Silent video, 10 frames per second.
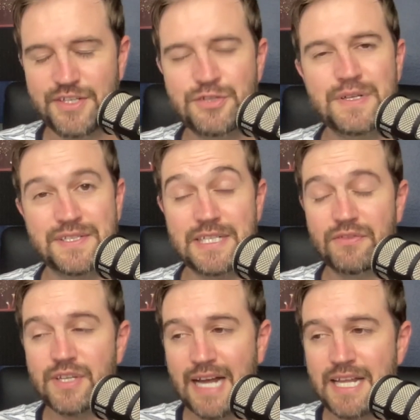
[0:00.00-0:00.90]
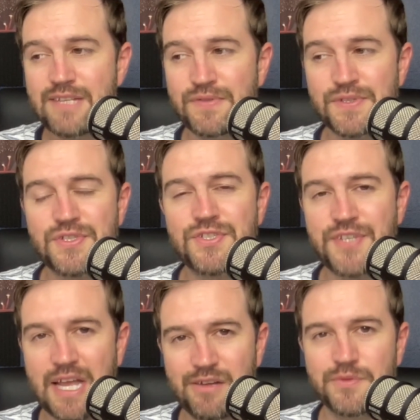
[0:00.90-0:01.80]
as you can see, the guy even
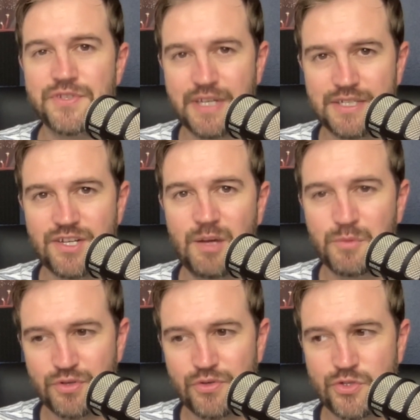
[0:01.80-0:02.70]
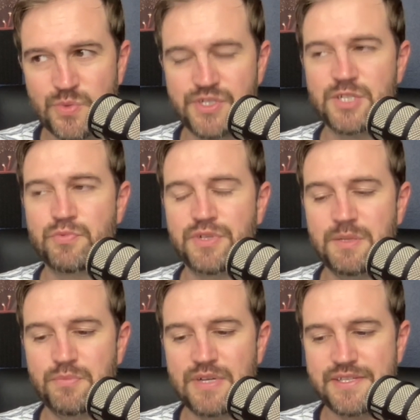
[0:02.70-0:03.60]
sounds like Tom Cruise, which is pretty
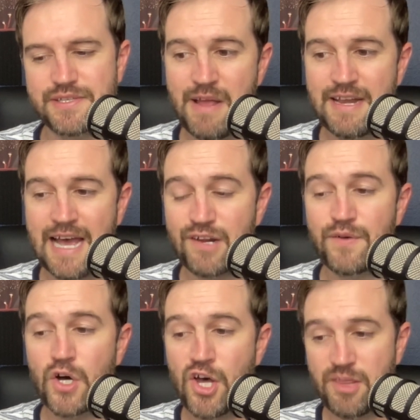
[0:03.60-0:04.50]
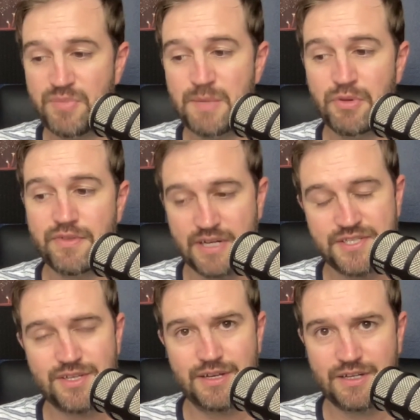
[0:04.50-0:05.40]
impressive. And out of all the people that I
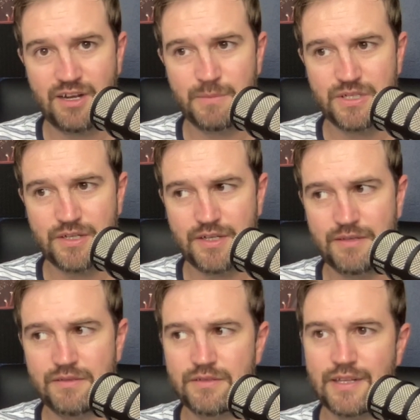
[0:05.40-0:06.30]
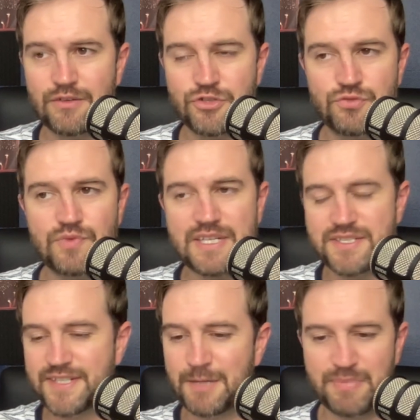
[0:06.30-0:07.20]
saw at Comic-Con that are
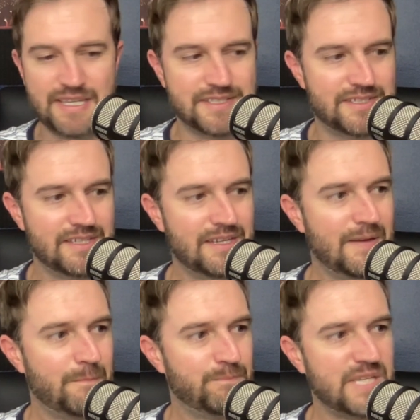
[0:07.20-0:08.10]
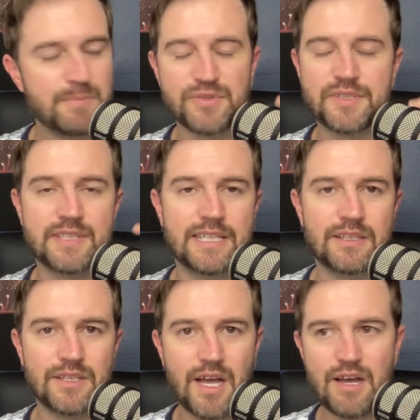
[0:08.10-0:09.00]
dressed up as people that they
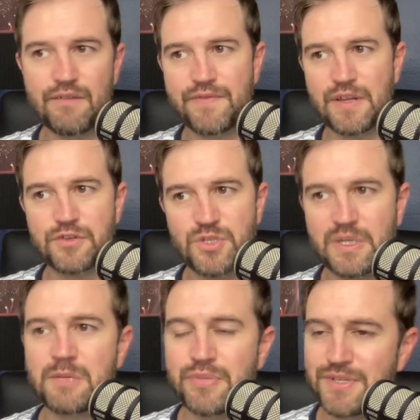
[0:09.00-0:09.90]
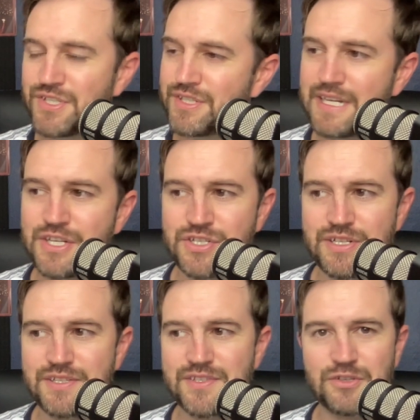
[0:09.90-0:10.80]
love, that are doing
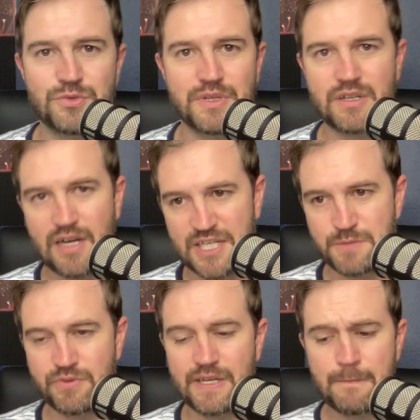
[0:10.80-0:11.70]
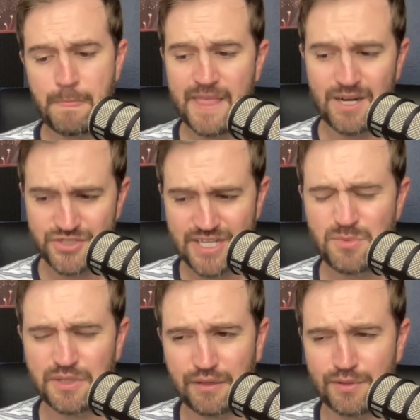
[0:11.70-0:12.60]
impersonations, that are doing cosplay, I
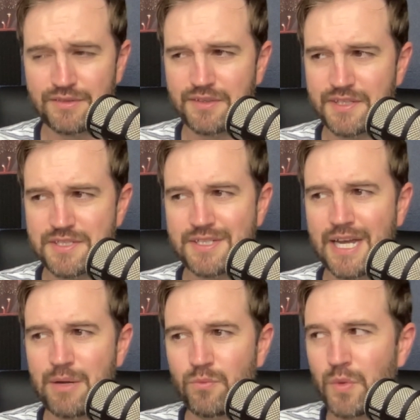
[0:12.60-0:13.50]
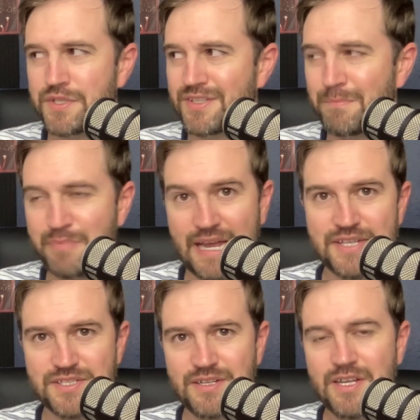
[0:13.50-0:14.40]
genuinely think that this guy was the
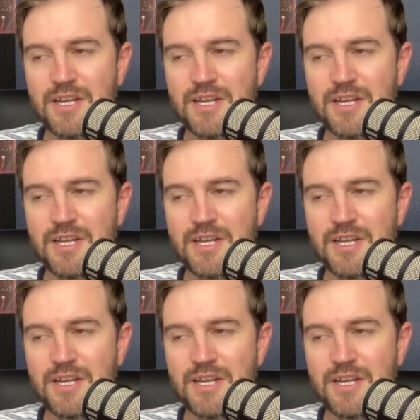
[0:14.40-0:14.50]
best,